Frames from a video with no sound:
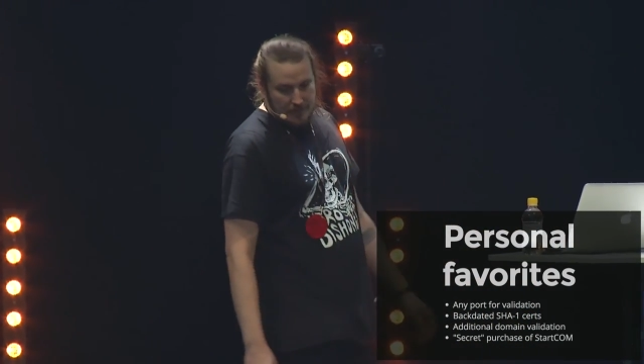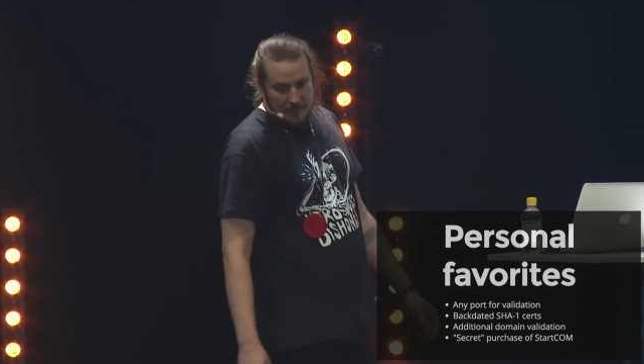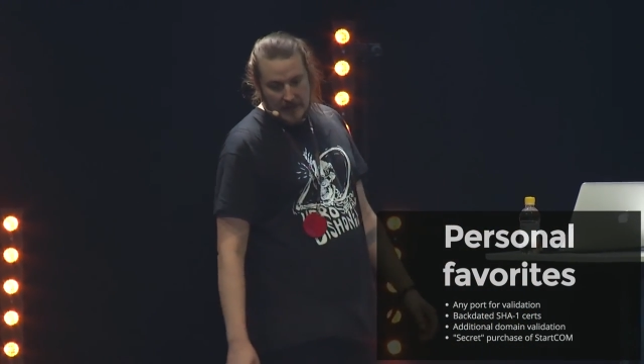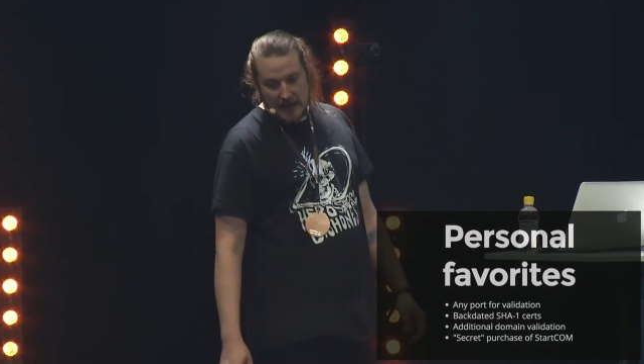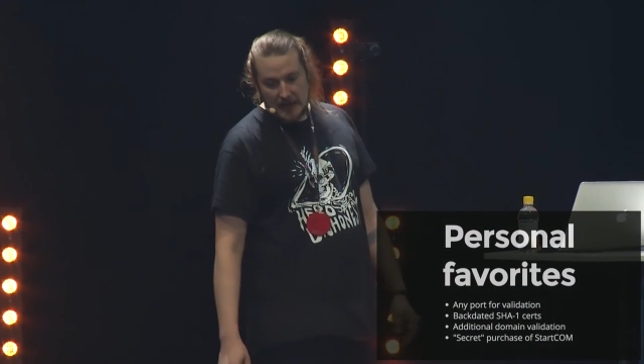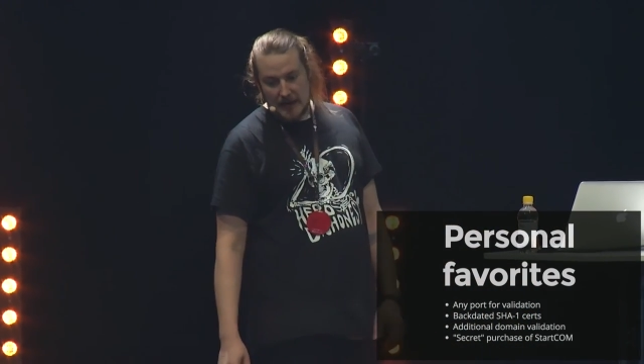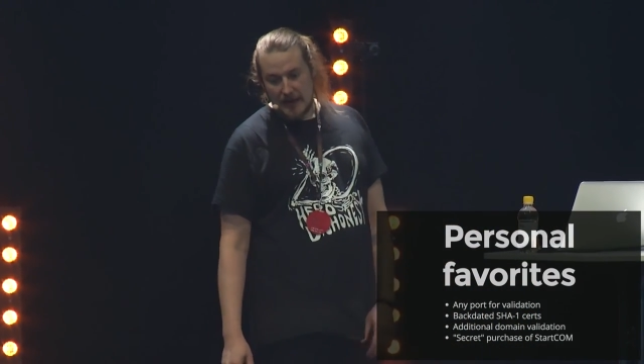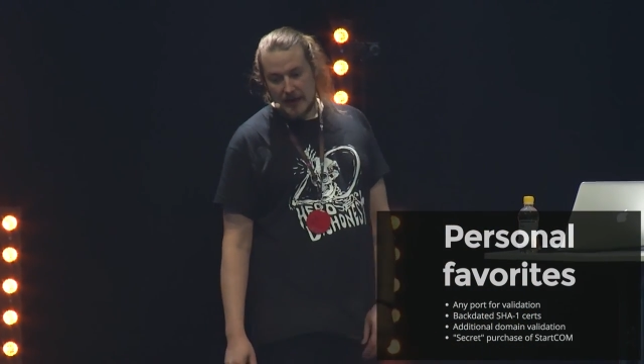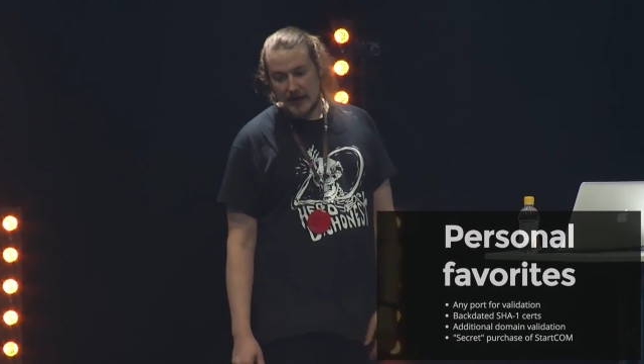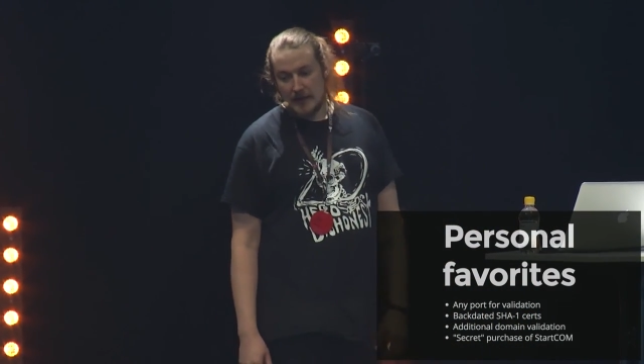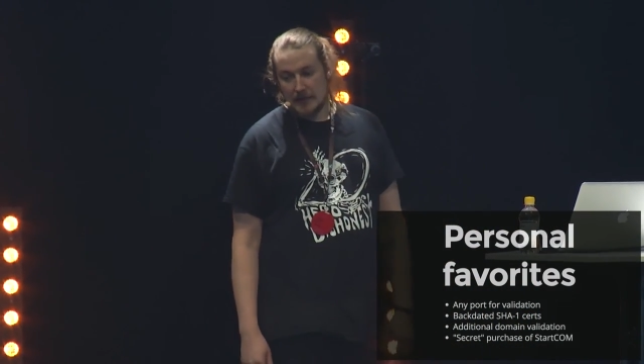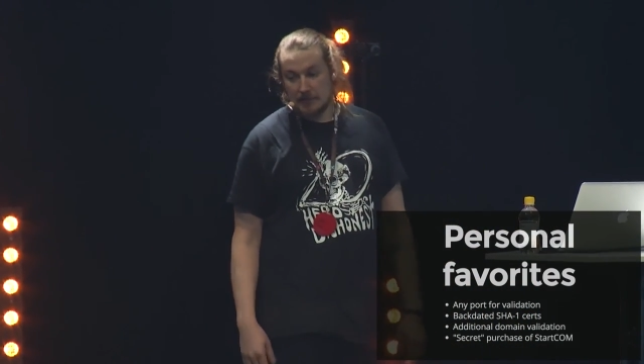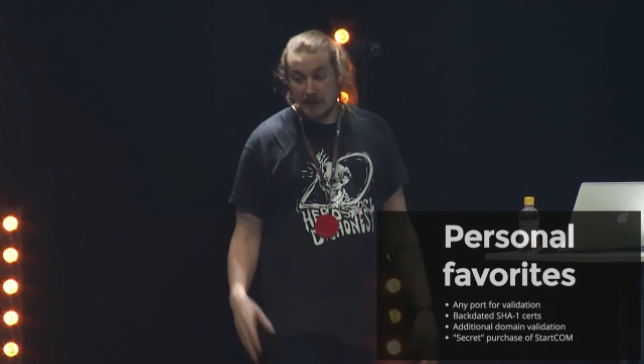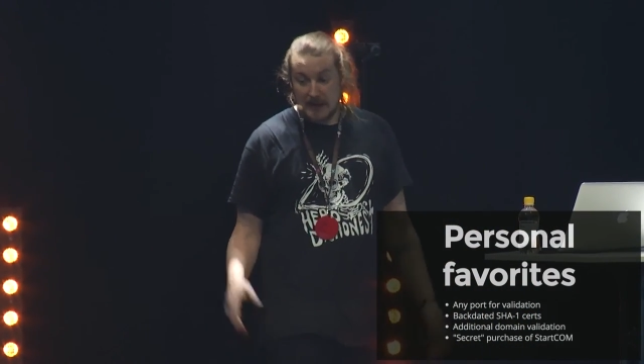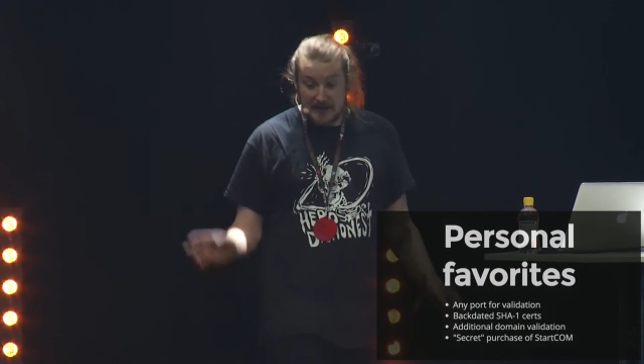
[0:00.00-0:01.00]

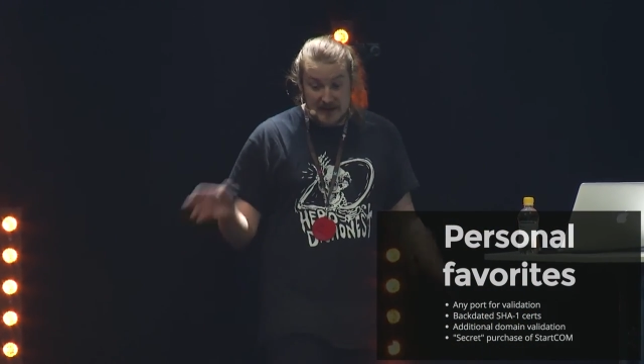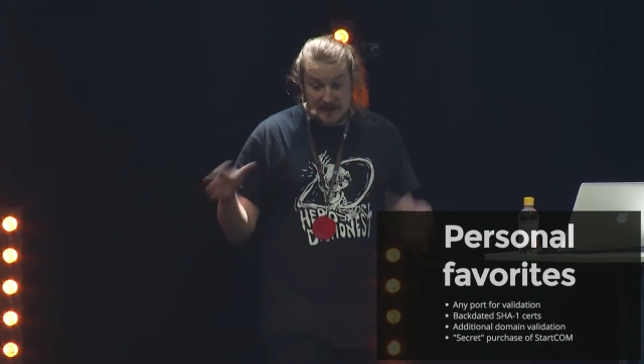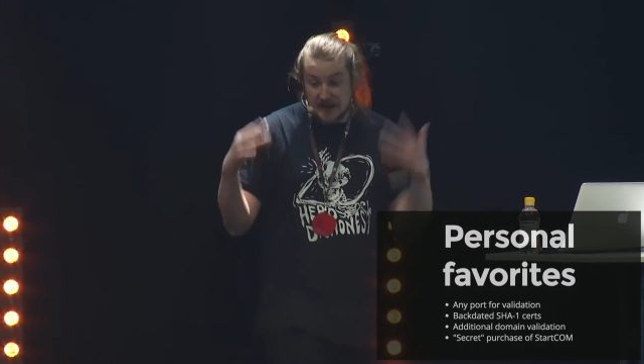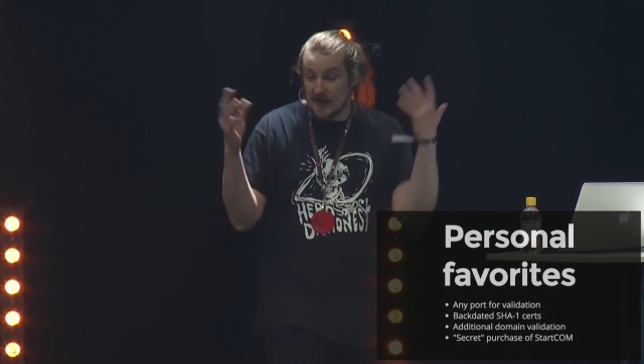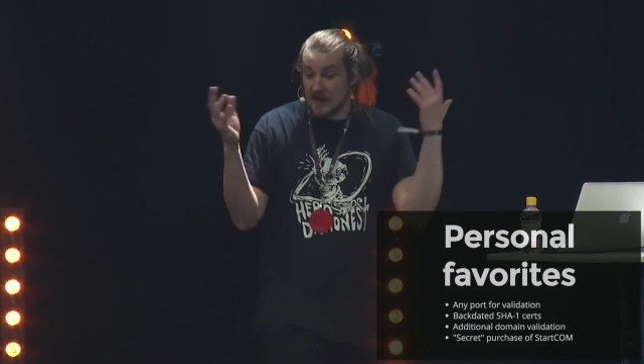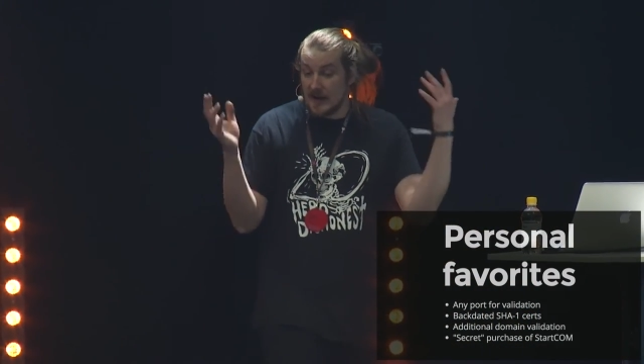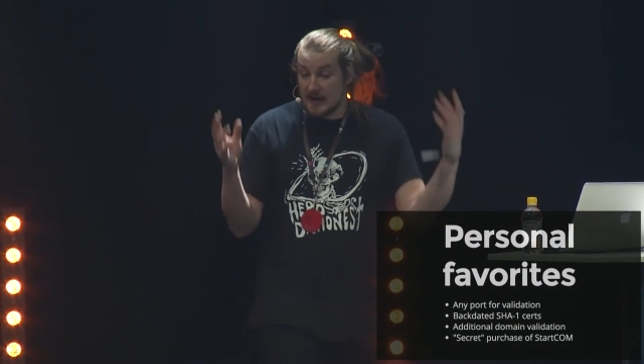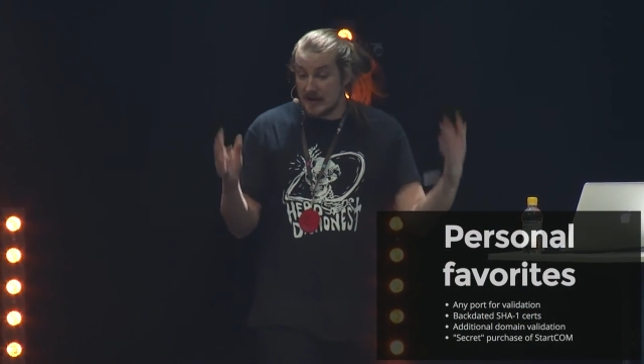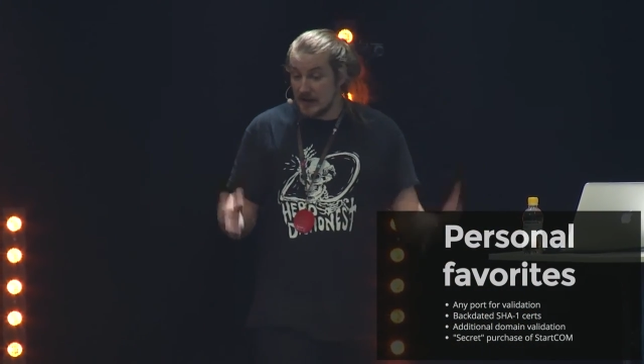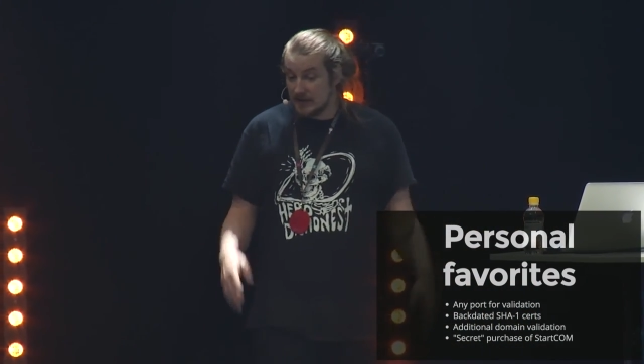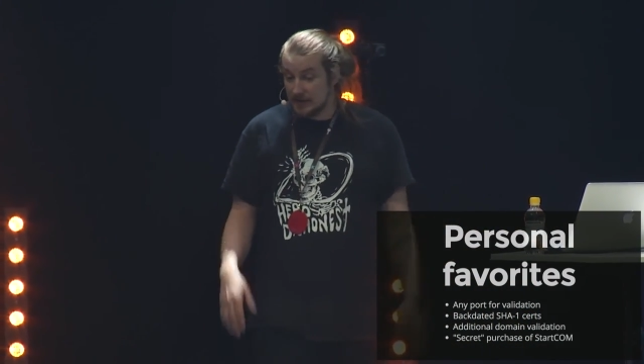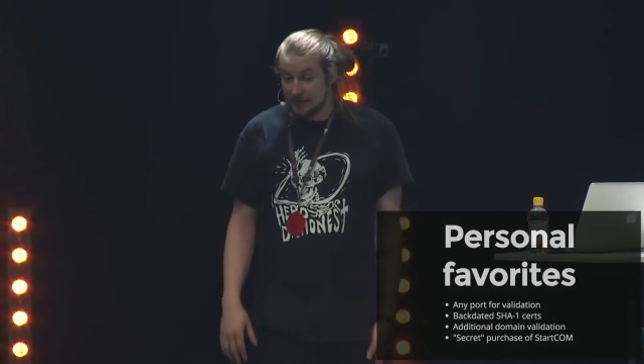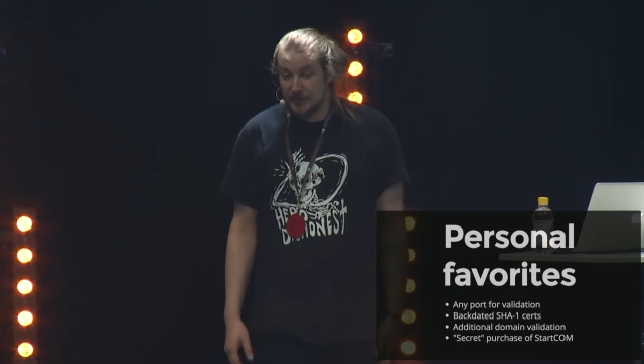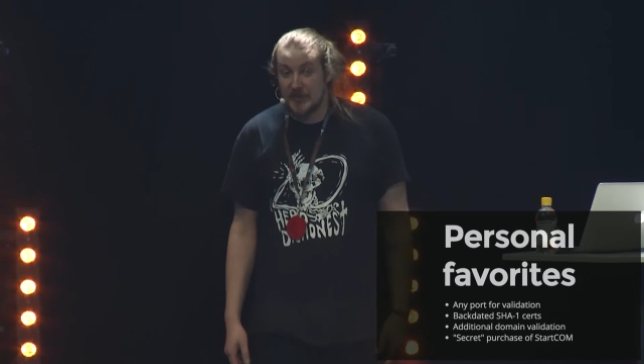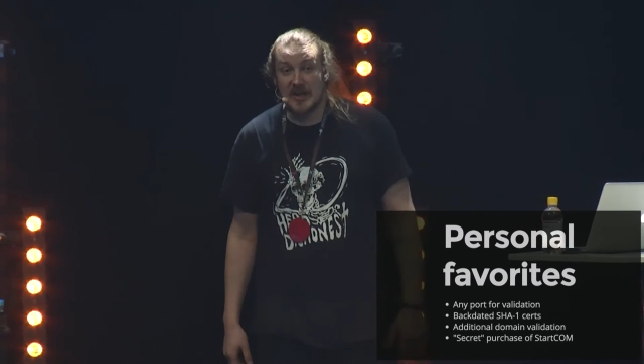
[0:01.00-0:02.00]
But these are
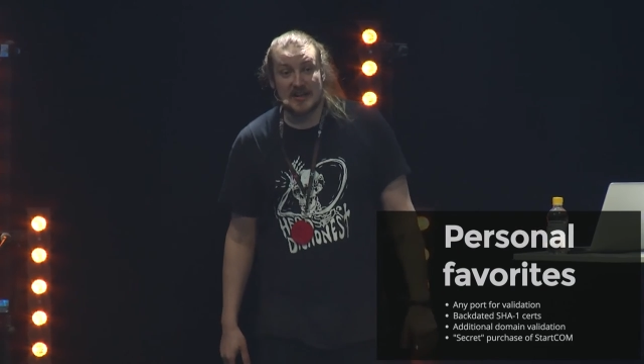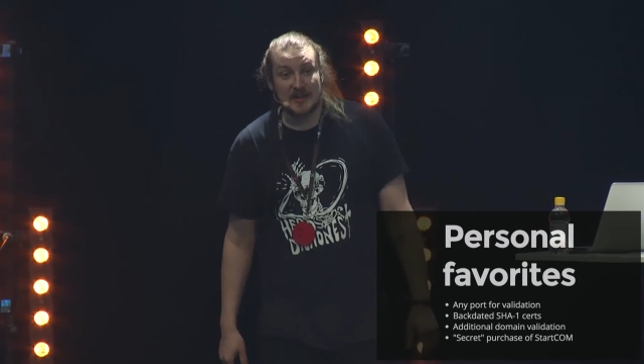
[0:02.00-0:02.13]
just